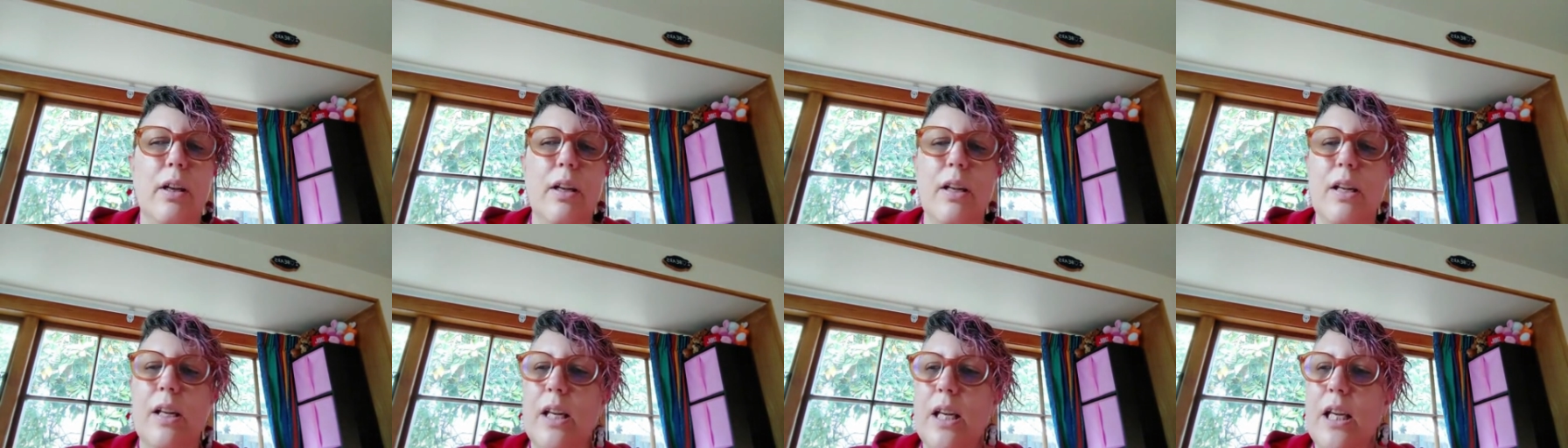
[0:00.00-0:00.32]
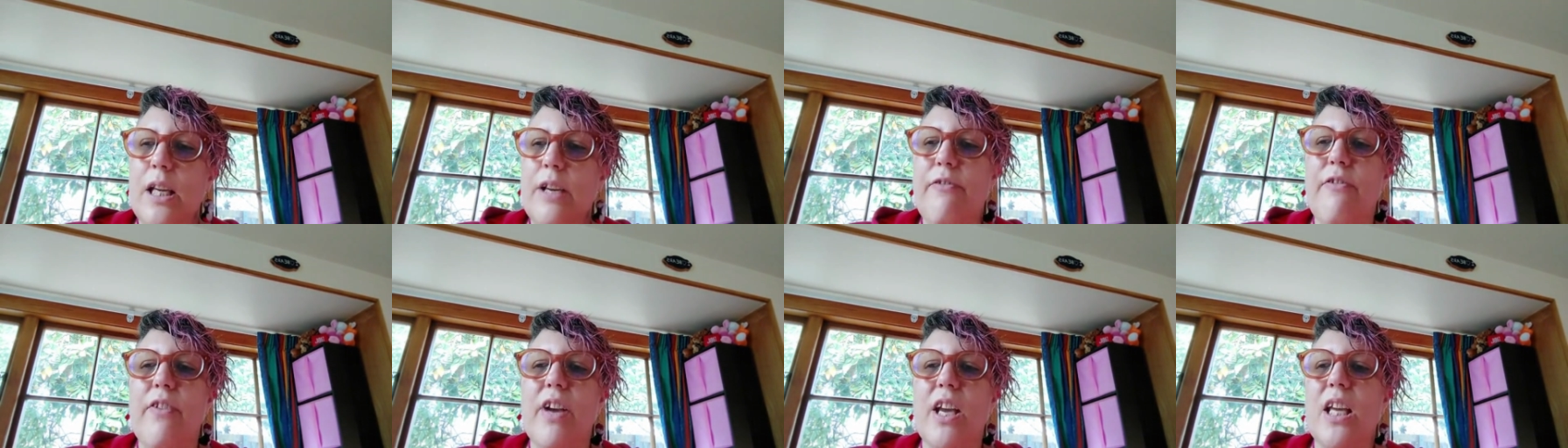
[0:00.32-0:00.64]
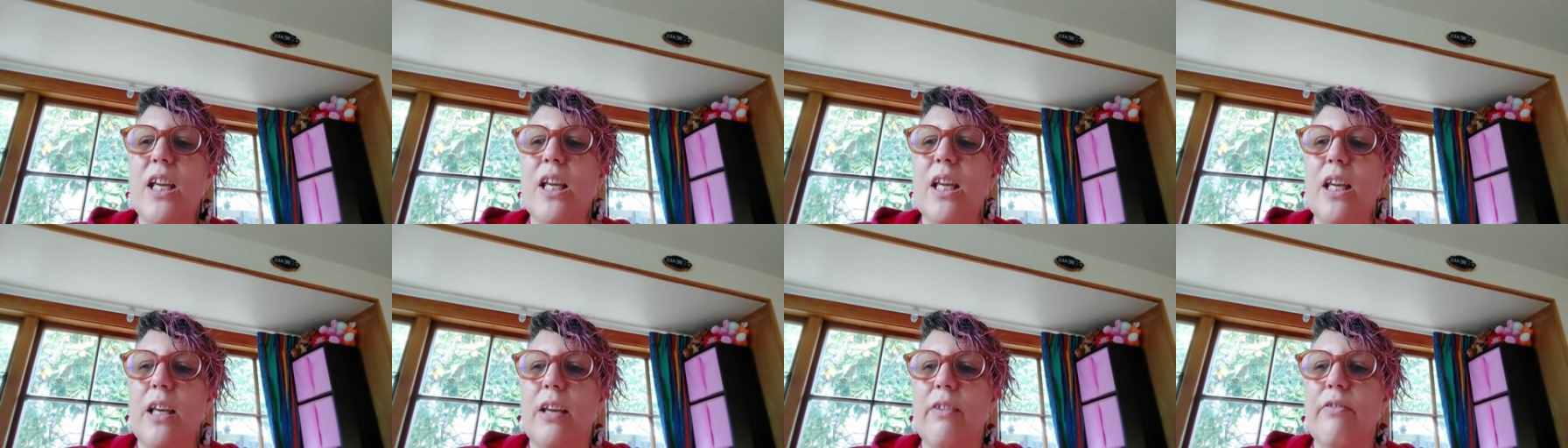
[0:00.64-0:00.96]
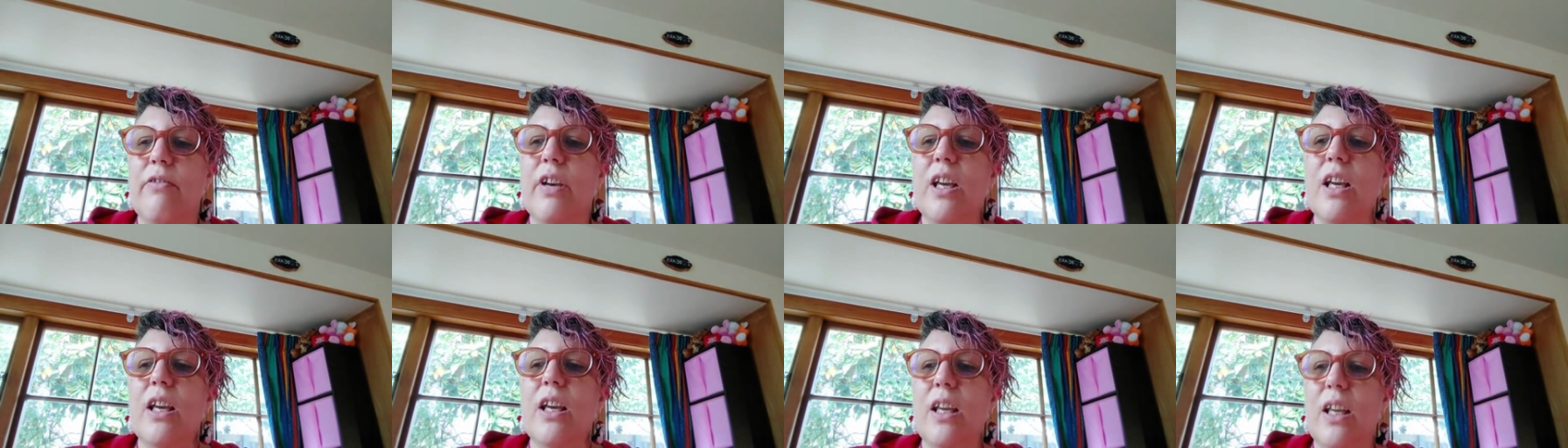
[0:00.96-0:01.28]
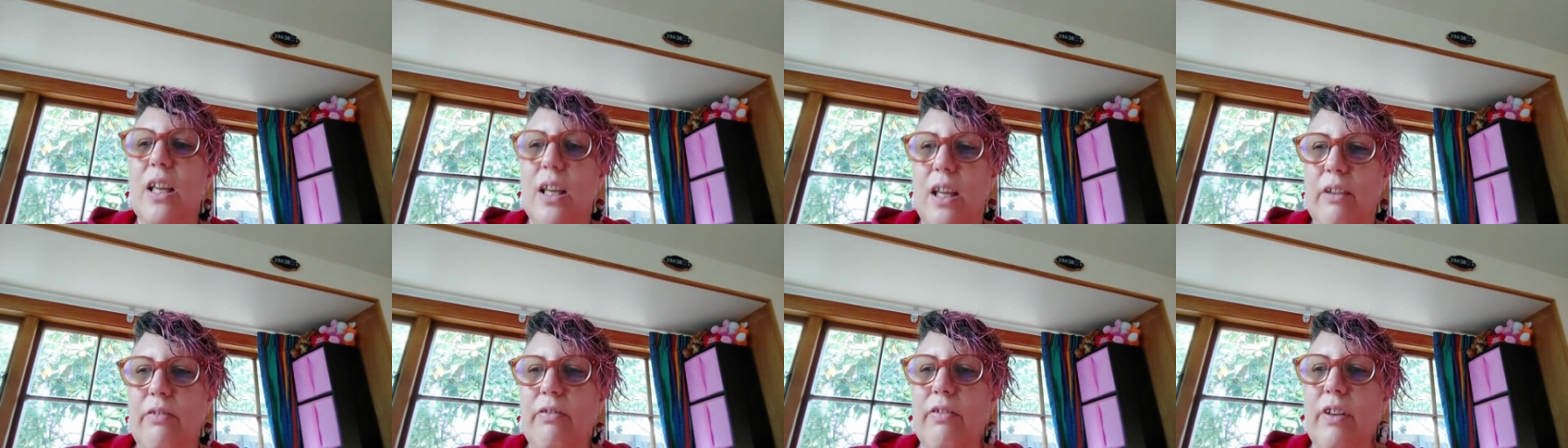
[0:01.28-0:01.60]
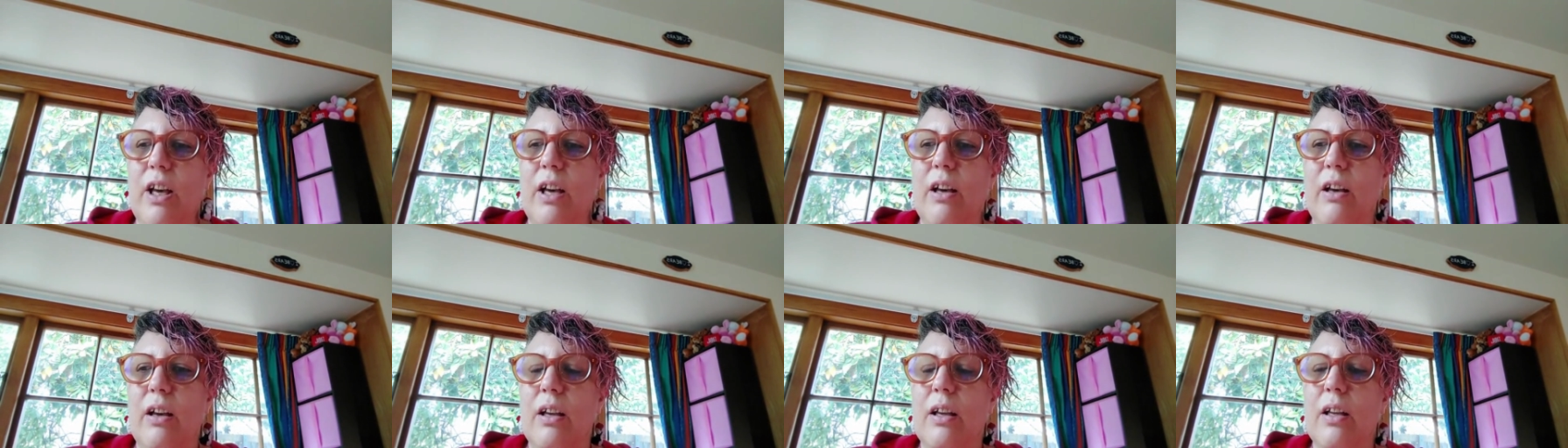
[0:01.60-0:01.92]
never, ever,
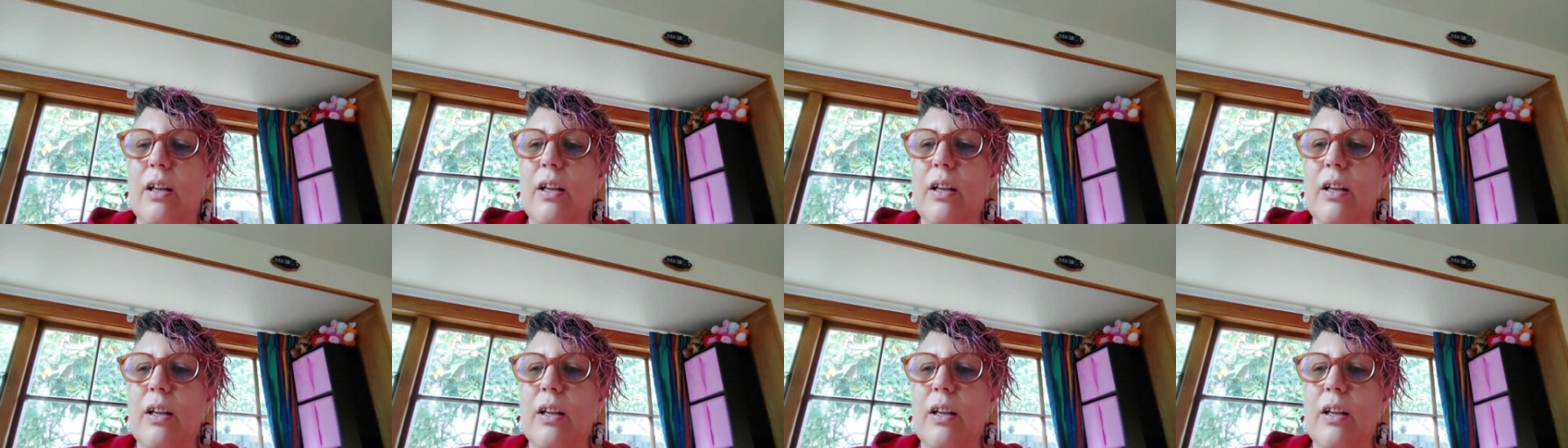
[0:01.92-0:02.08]
ever.